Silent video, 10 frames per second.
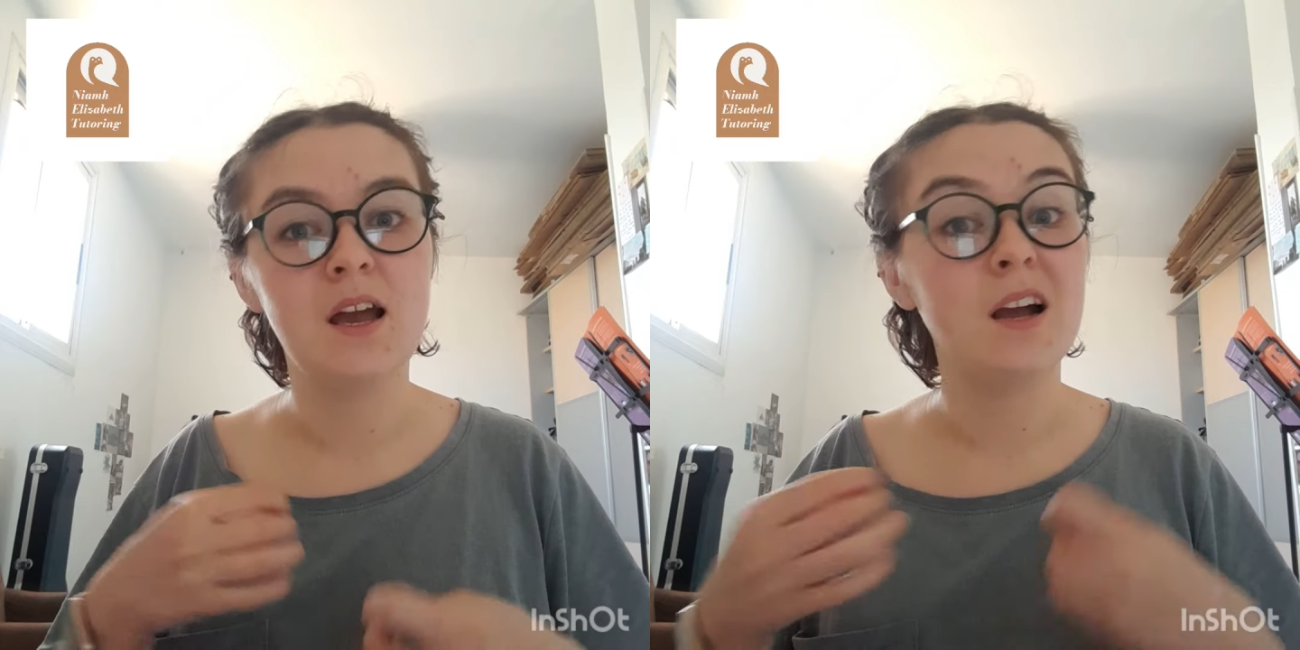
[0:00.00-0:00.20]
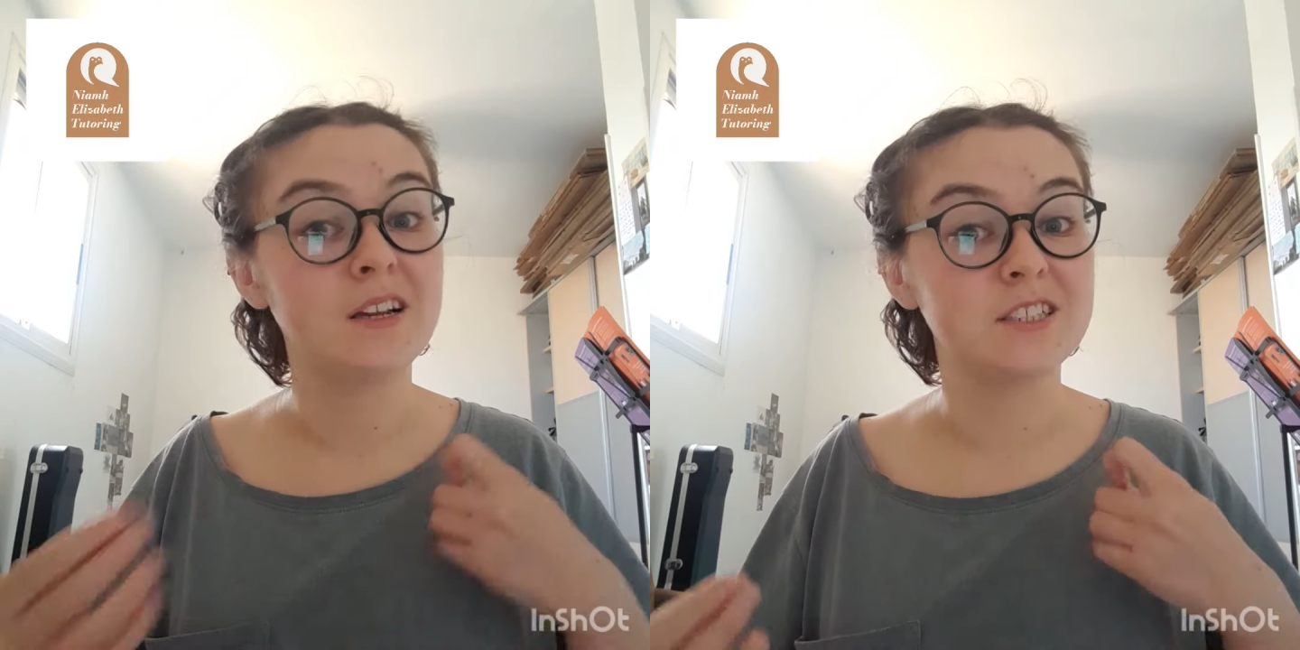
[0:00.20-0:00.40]

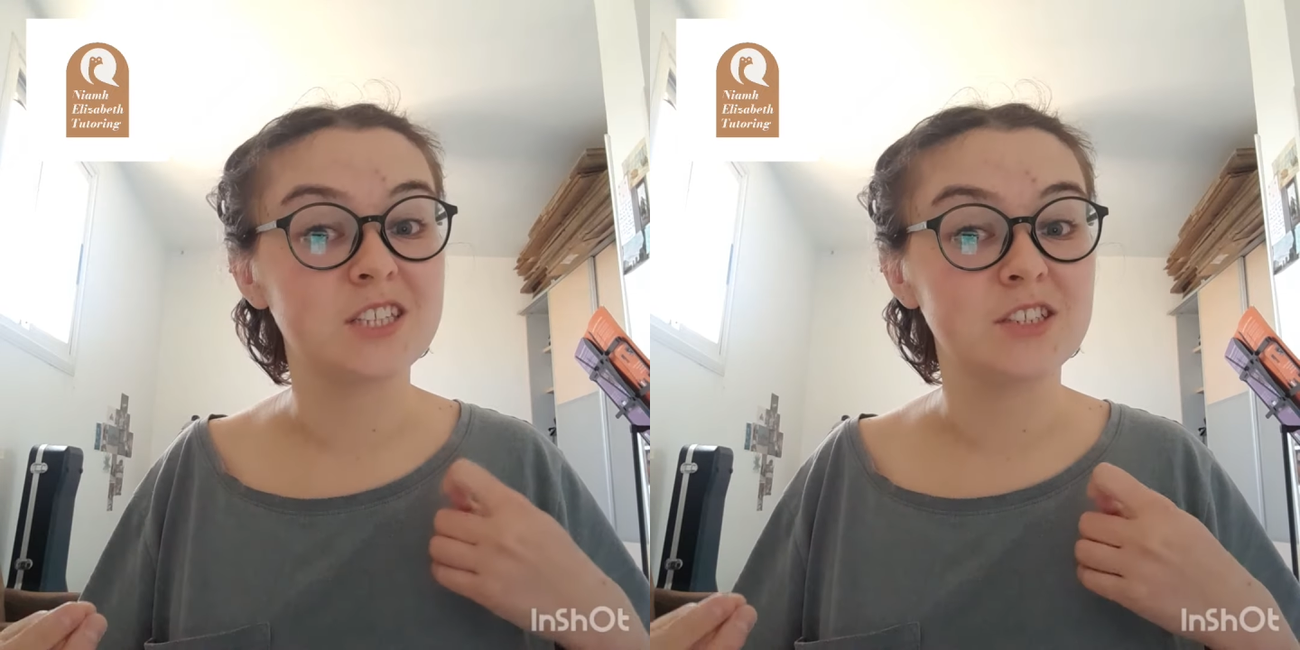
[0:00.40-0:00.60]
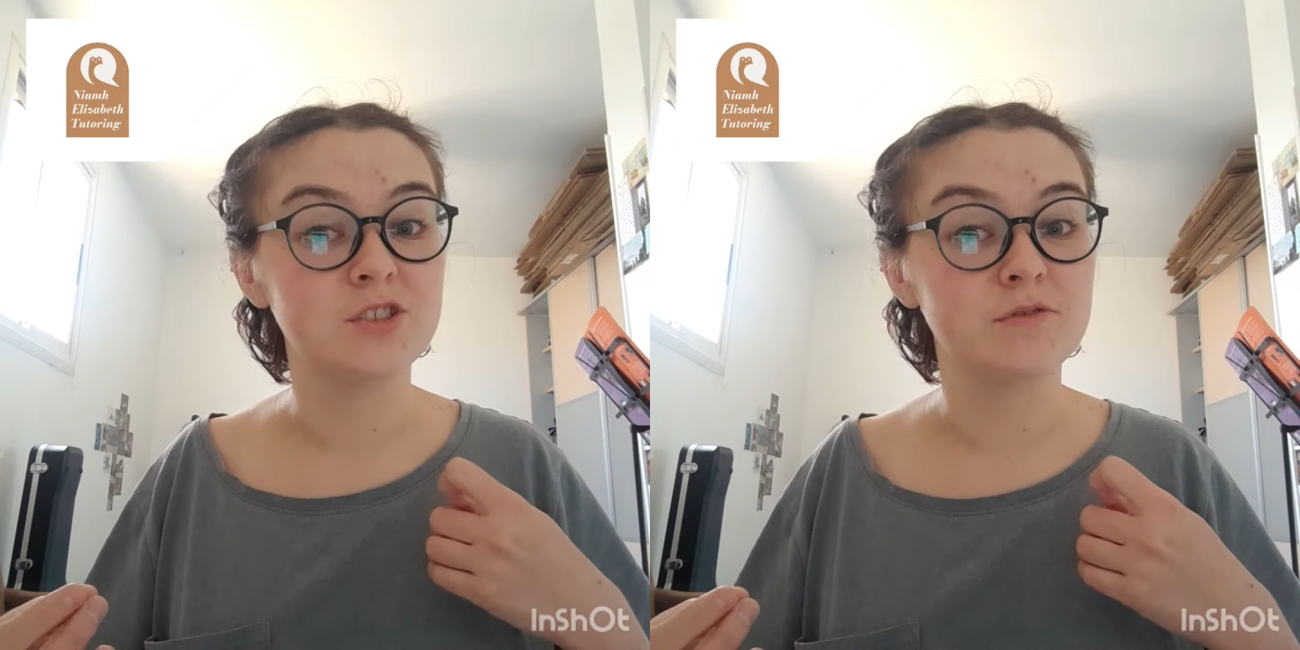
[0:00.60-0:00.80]
are going to
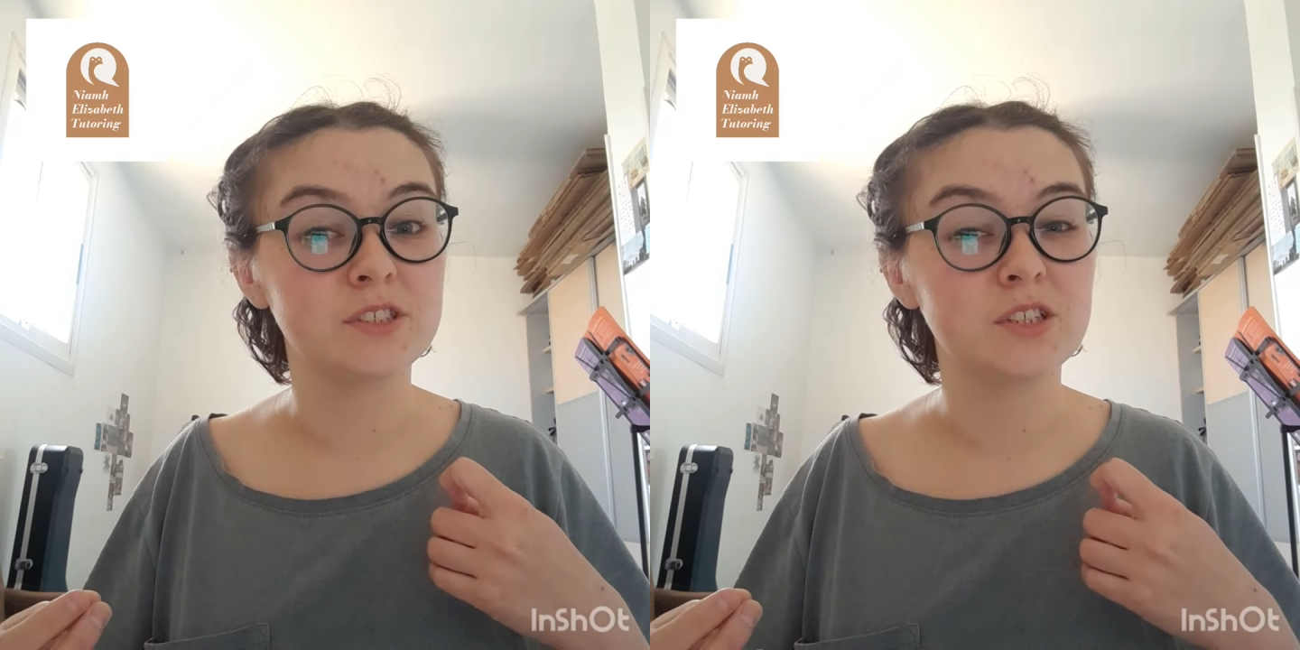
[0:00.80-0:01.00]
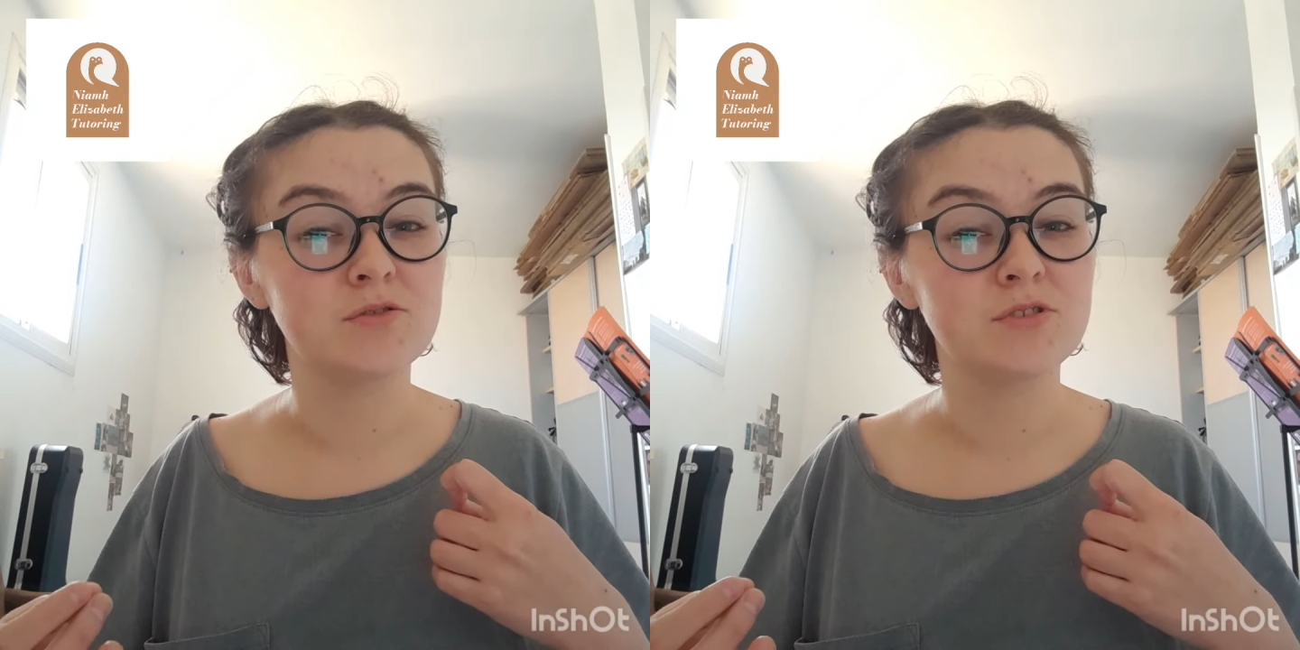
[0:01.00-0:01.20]
change your
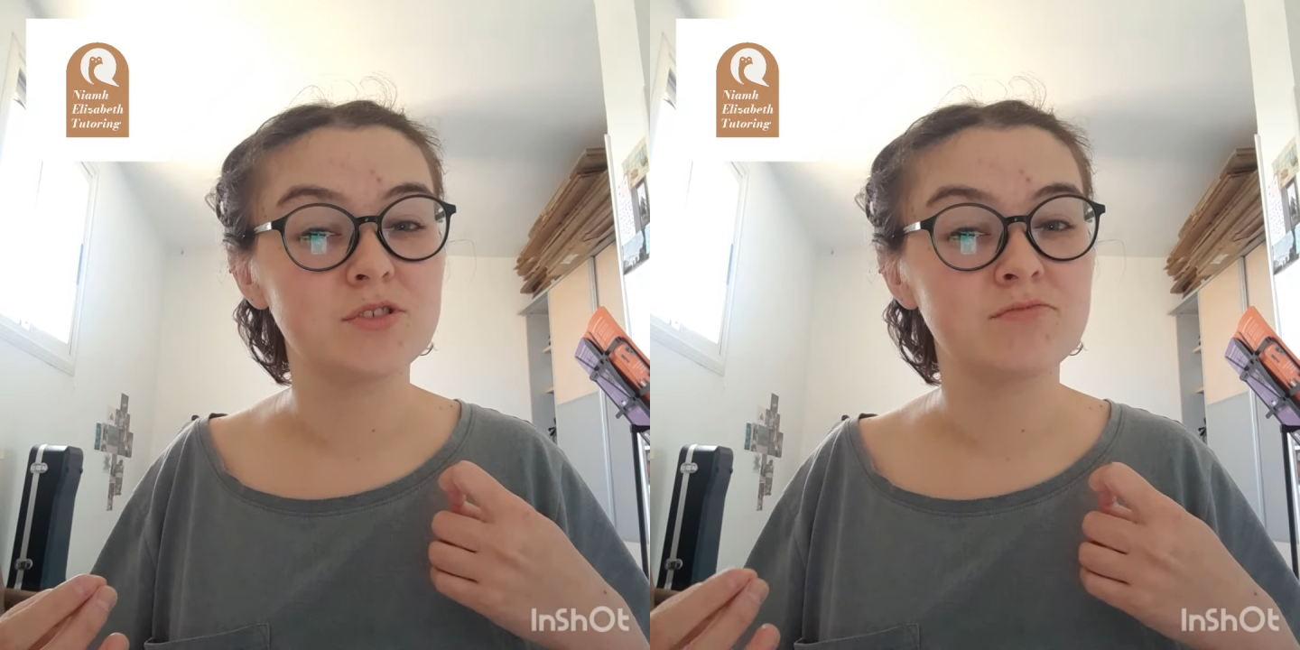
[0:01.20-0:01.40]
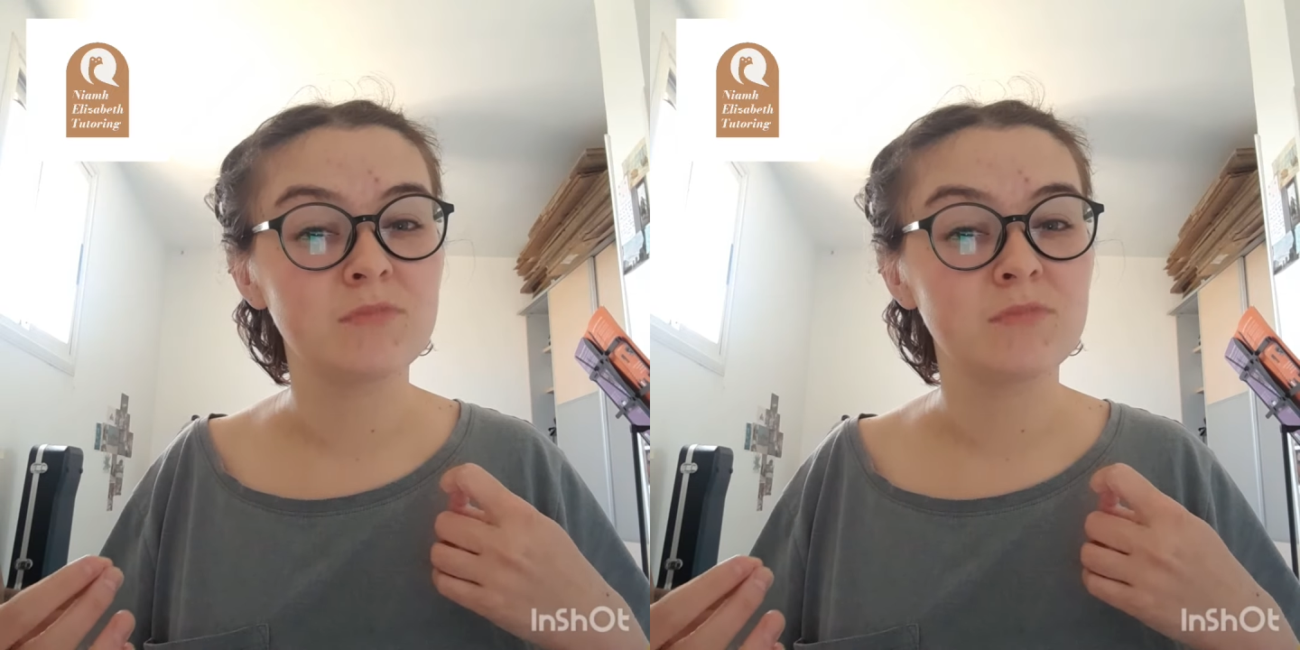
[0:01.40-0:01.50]
results.